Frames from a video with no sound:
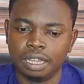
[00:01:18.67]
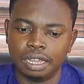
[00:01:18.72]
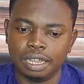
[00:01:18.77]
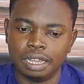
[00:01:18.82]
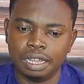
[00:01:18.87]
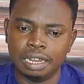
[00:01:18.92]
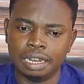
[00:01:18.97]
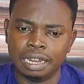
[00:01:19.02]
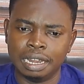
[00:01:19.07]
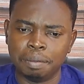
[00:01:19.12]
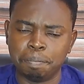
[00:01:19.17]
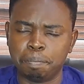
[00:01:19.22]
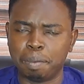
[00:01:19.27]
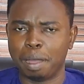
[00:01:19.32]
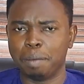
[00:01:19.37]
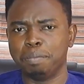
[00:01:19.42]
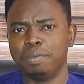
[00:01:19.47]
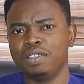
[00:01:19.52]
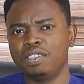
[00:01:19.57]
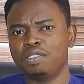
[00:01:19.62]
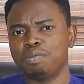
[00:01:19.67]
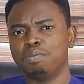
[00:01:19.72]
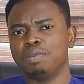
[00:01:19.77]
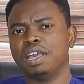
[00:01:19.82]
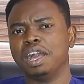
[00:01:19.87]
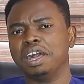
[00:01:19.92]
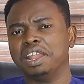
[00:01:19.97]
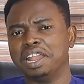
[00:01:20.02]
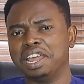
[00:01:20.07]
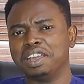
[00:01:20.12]
and permit
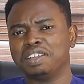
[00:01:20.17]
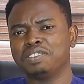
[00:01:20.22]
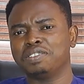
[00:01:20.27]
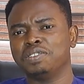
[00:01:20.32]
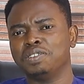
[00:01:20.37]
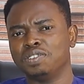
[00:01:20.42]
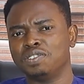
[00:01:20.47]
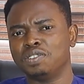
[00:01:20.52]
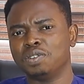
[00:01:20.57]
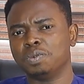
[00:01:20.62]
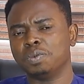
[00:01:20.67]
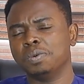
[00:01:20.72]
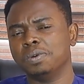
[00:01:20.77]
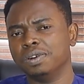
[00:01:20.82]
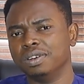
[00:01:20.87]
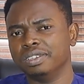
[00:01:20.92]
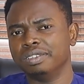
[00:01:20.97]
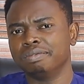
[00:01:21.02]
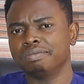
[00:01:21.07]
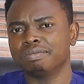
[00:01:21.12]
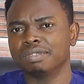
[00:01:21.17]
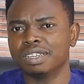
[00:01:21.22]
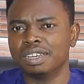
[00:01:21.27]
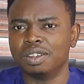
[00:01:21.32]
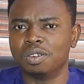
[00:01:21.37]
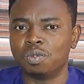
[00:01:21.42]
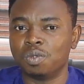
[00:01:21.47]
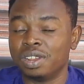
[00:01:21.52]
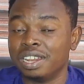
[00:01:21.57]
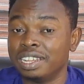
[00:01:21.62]
me, I like to use a word,
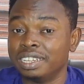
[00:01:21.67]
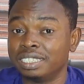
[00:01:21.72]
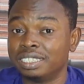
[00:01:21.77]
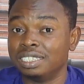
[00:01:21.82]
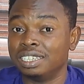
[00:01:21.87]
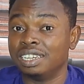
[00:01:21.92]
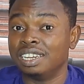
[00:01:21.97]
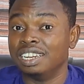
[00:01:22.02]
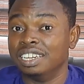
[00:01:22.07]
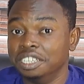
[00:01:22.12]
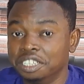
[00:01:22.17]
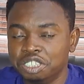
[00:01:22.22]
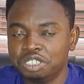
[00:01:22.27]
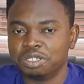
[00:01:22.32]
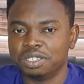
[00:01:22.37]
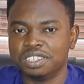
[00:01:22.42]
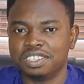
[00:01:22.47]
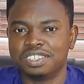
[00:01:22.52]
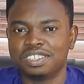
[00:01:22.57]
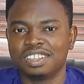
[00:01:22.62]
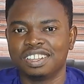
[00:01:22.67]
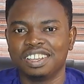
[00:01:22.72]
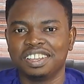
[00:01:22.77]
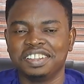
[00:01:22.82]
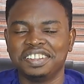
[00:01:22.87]
real estate literate.